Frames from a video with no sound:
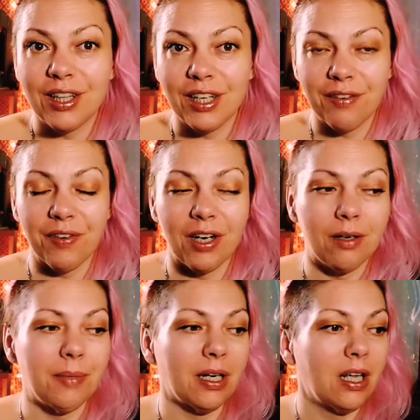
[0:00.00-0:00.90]
the
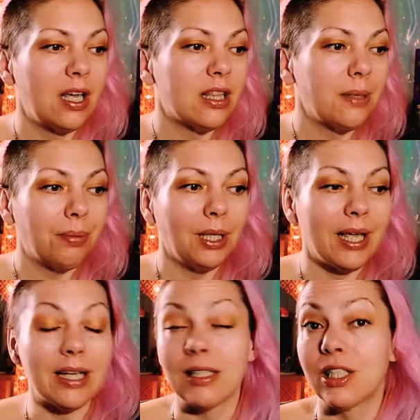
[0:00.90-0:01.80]
environment, the
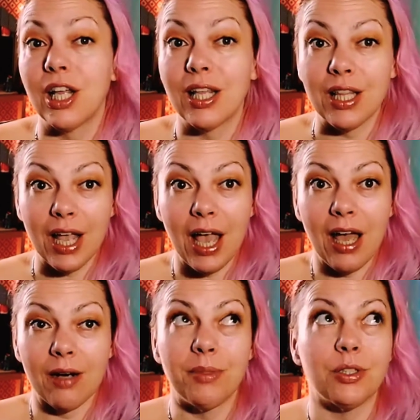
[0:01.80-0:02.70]
plants, the
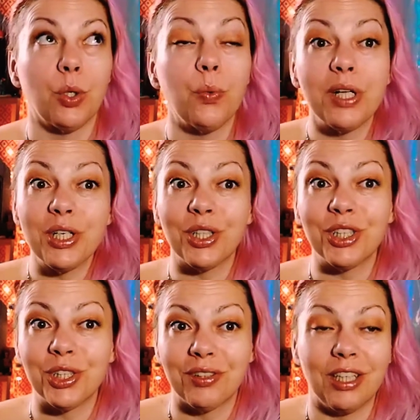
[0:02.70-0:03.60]
animals. We
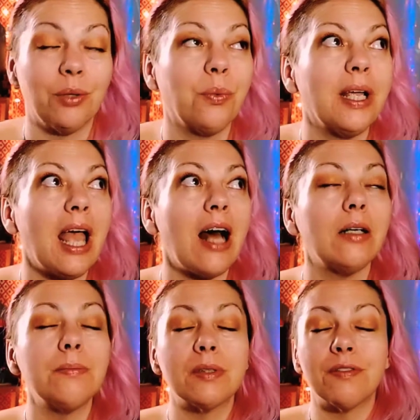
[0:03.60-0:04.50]
nurture it. We
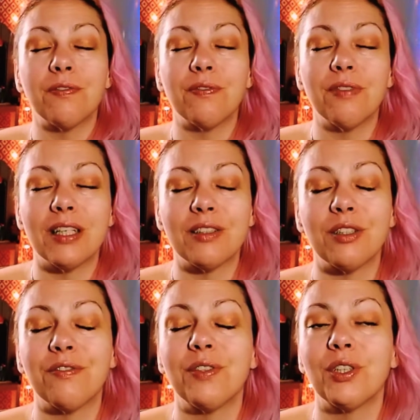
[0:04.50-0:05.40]
help it
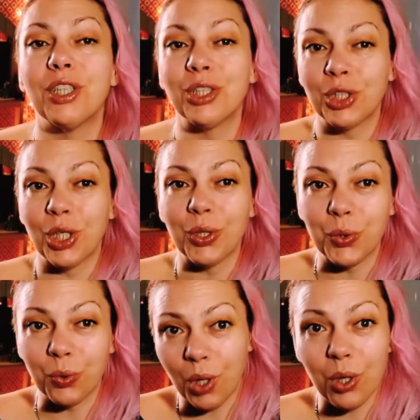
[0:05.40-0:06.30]
to flourish and
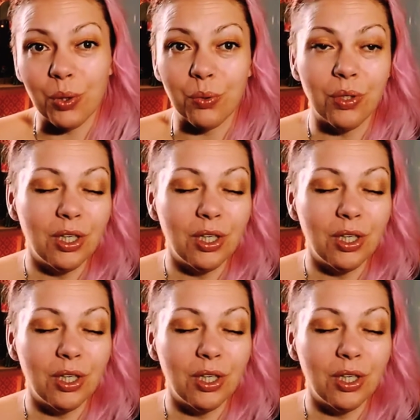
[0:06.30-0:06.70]
grow.